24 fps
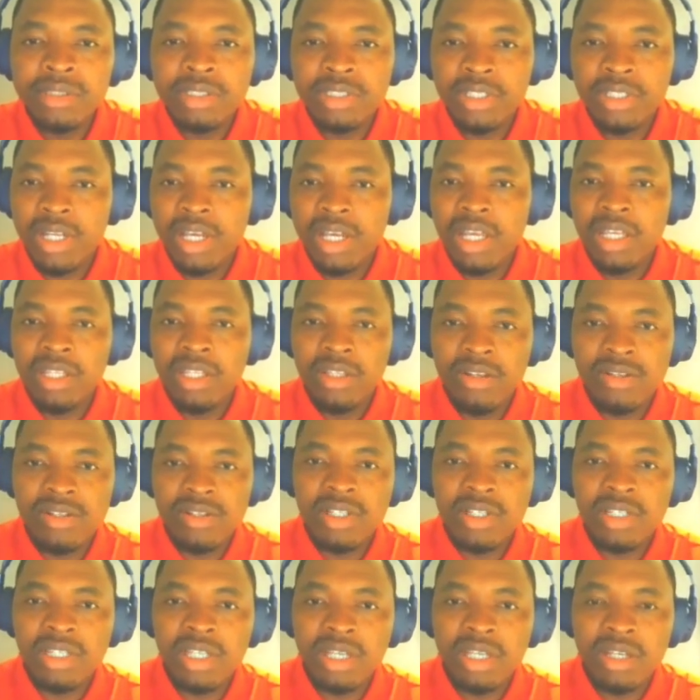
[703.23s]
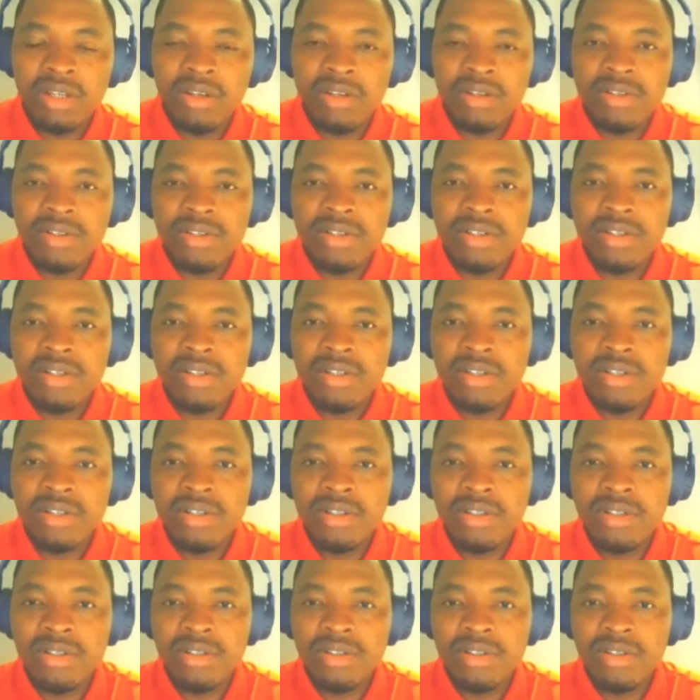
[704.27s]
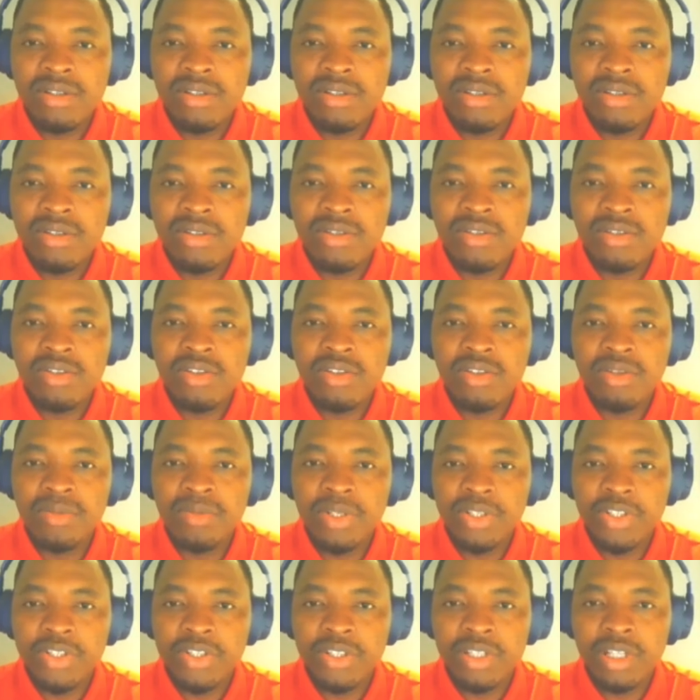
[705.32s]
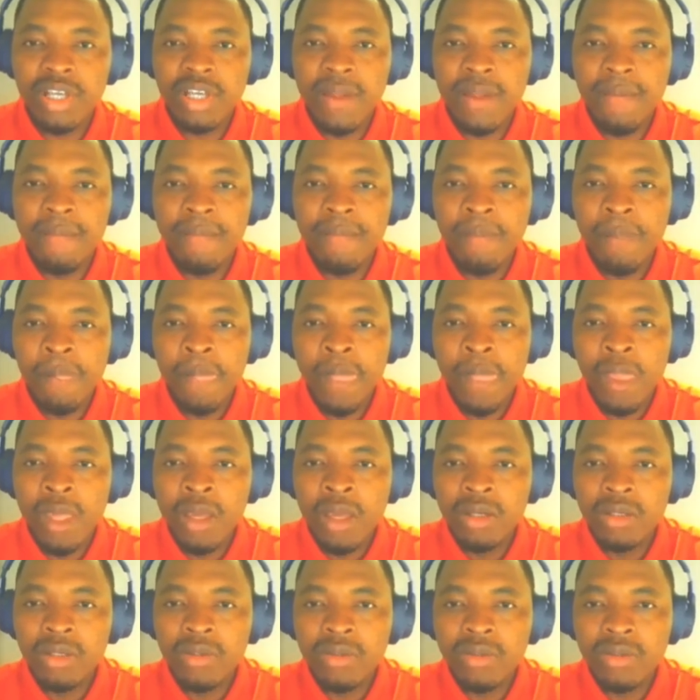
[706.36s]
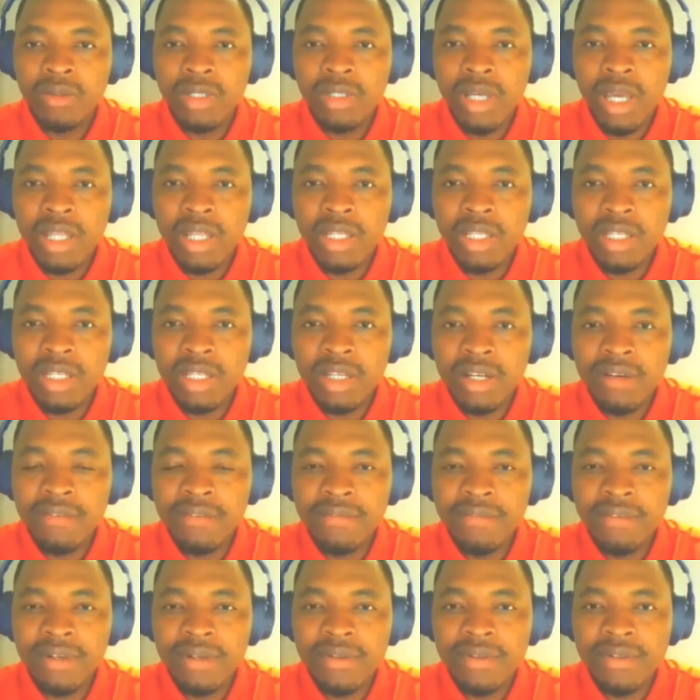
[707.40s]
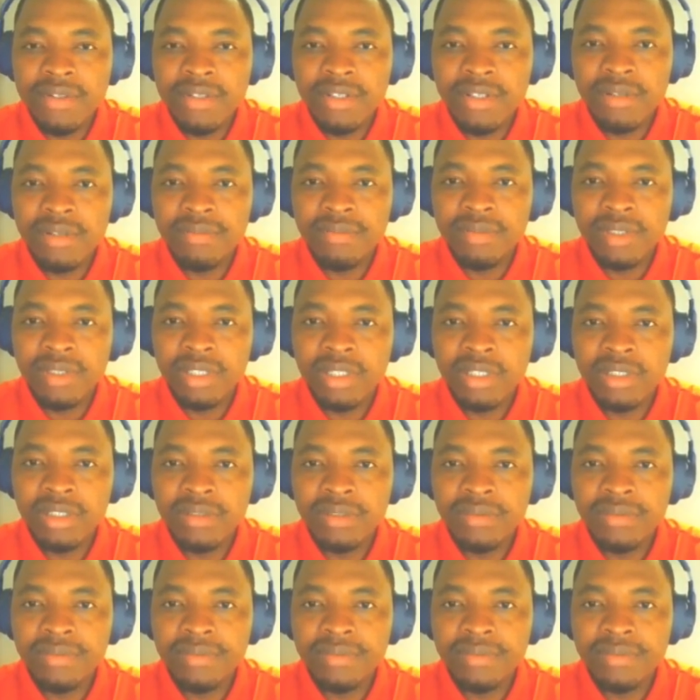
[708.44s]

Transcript: So that it doesn't take us so much time. But I think I found something.